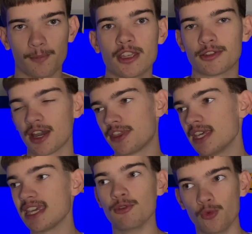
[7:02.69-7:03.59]
So I
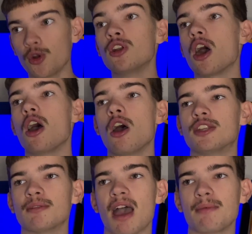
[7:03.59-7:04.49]
think it wouldn't hurt
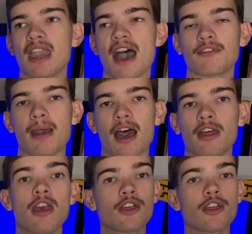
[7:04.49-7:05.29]
to maybe have about